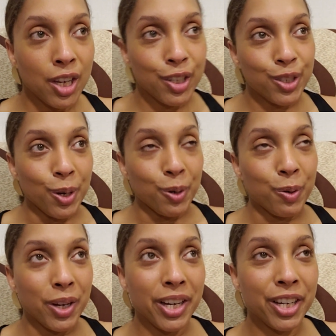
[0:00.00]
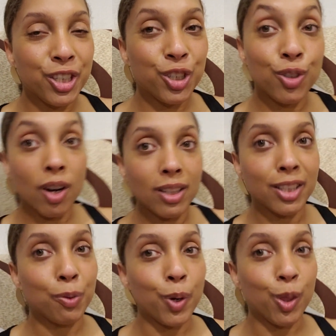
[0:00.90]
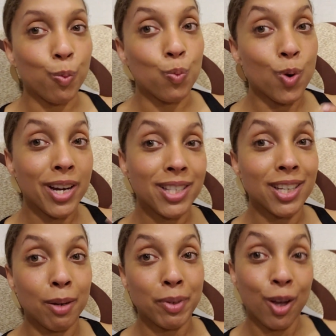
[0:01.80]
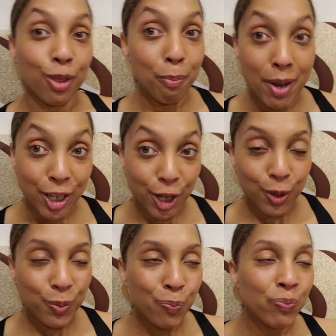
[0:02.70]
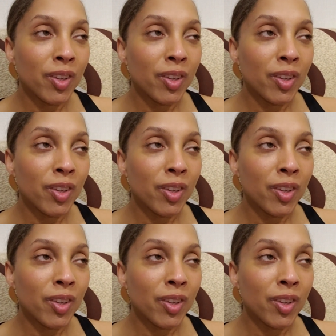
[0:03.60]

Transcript: So struggling with what is going to be on the menu.